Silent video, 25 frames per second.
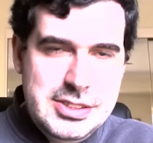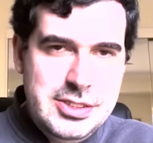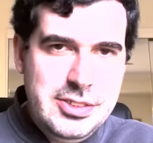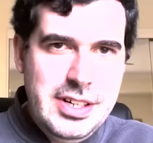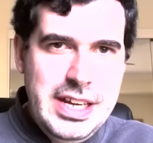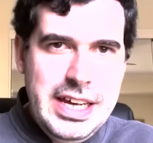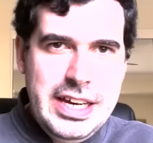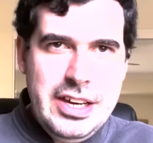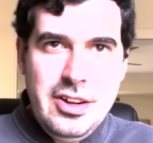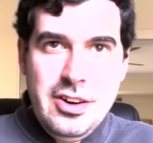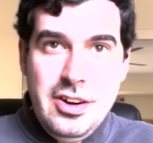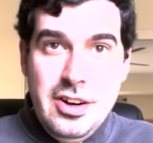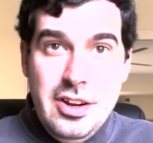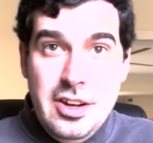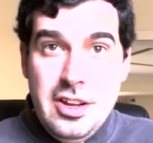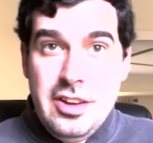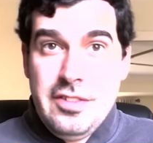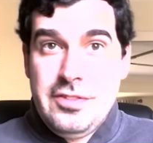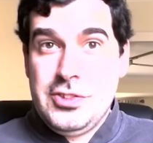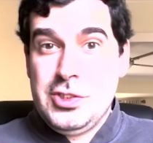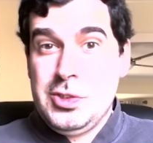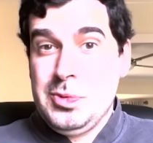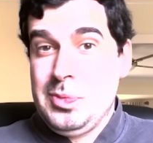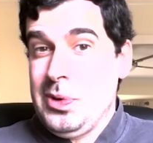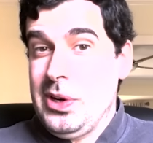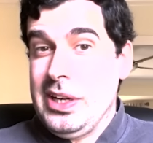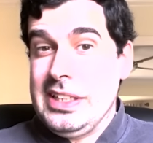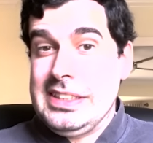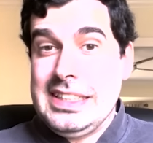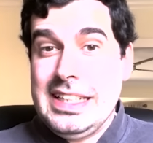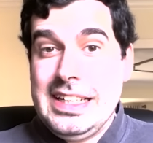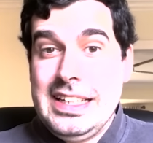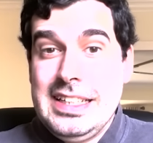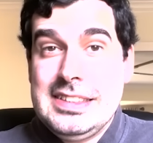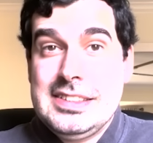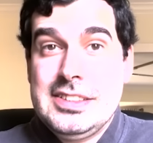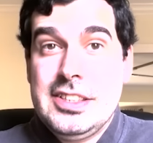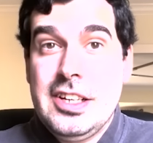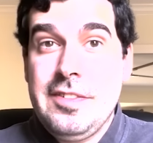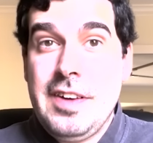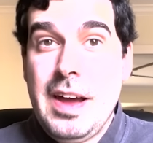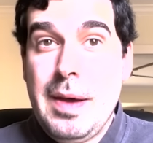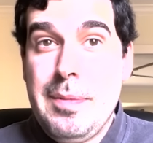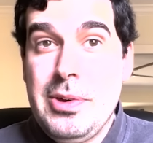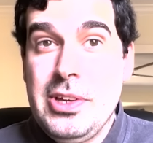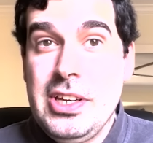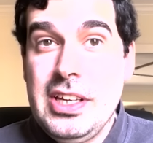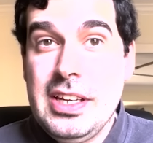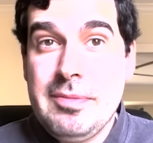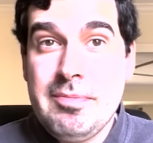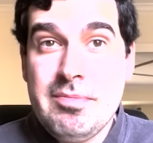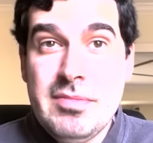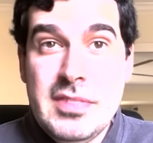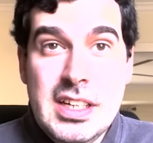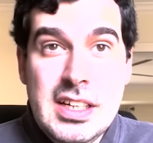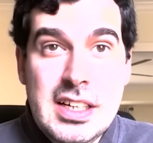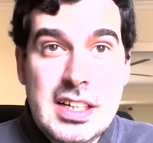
like a lot of super exciting stuff happening.